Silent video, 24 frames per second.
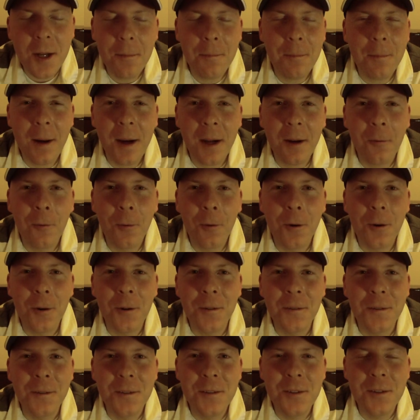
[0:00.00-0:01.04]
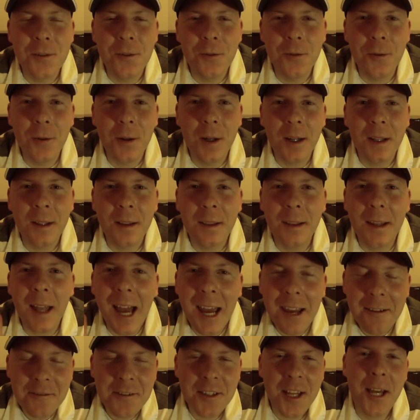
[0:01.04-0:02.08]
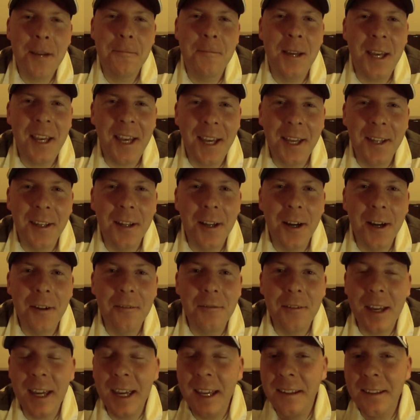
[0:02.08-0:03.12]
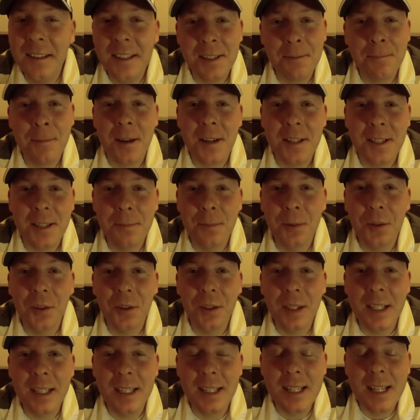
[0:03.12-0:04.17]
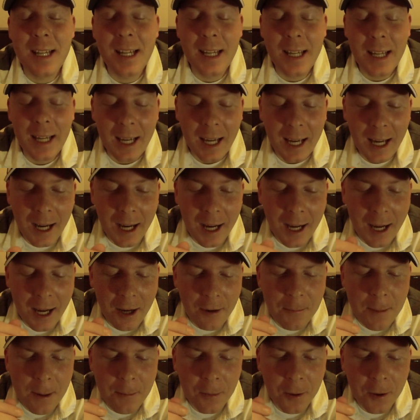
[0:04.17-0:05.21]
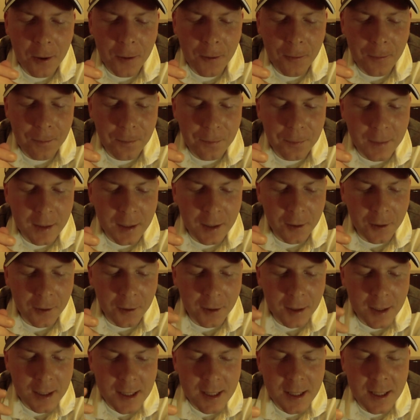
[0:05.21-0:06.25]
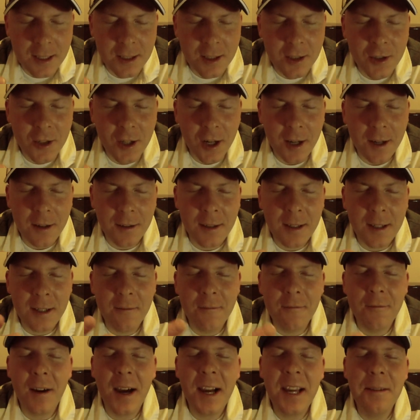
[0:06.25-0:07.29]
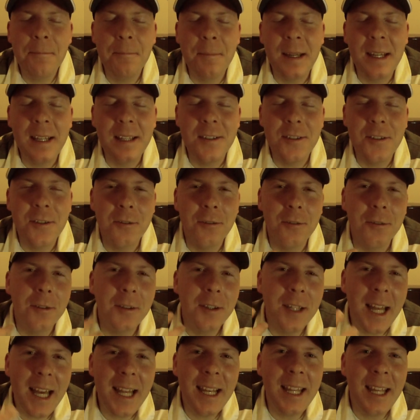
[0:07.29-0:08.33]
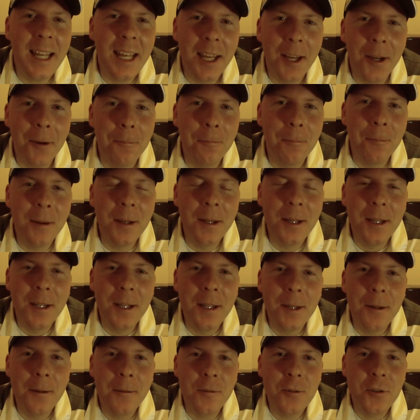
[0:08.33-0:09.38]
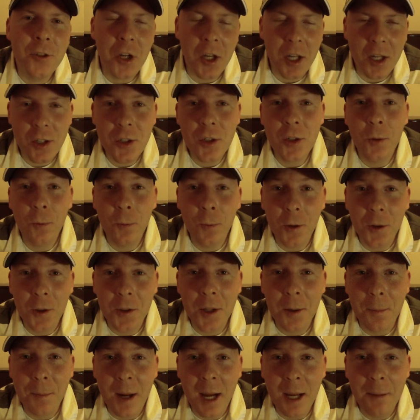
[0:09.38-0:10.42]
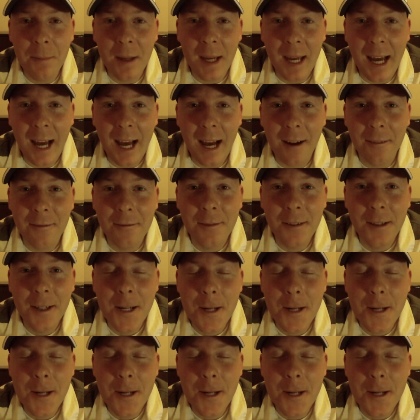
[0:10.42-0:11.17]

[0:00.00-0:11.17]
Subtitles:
up my world to a lifetime ahead of endless possibilities. I remember, listening to Jonathan invite me to let him change the world on my behalf.